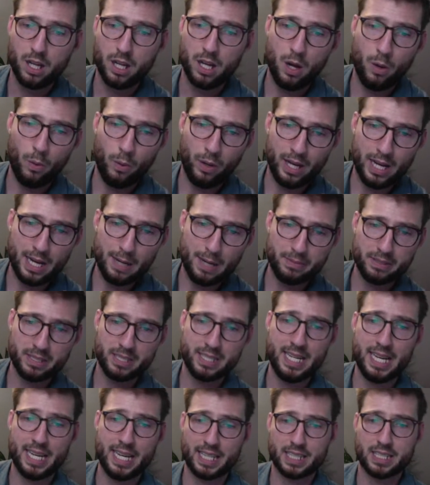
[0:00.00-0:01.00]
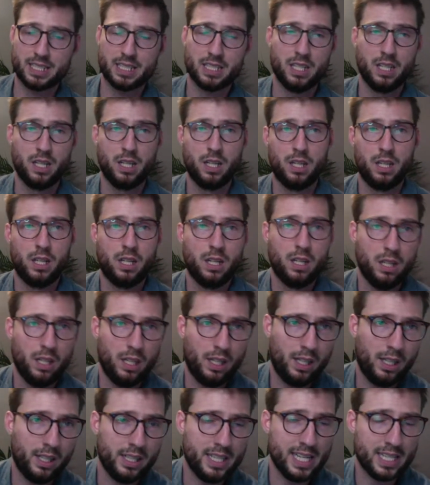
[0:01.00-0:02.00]
What happens next?
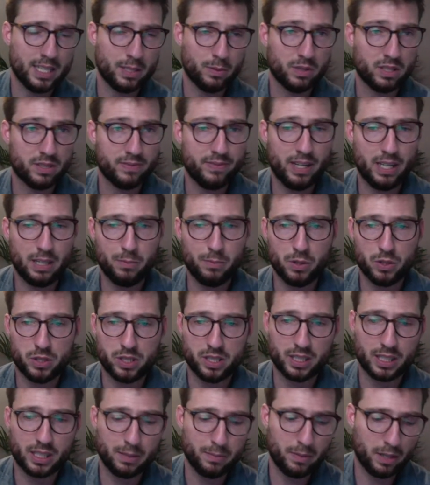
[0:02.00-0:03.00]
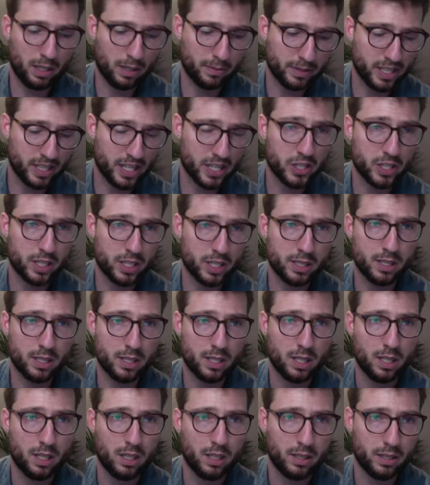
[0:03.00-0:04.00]
Yes, once you file a motion to compel arbitration,
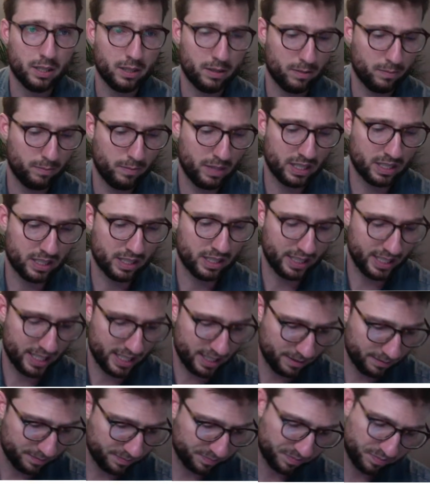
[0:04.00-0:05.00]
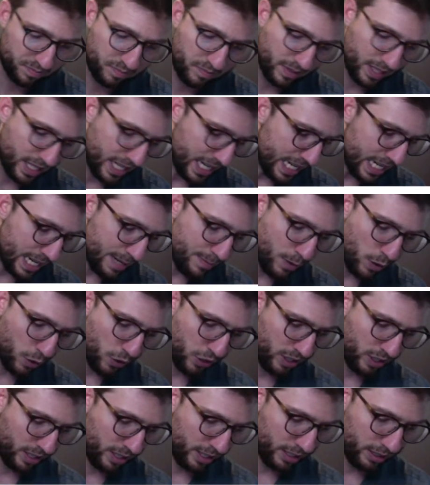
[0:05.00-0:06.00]
basically any
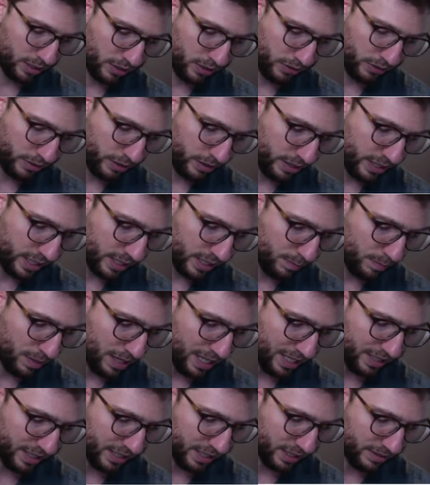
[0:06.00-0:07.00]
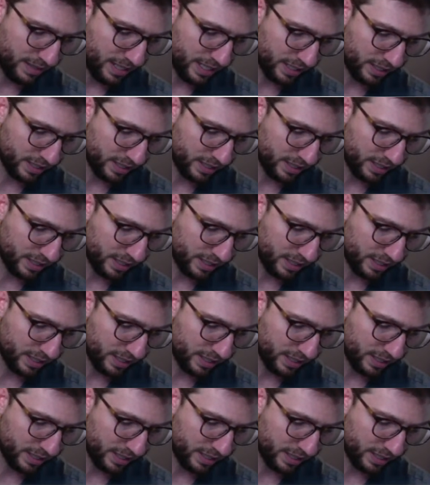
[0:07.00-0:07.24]
motion goes through this process, right?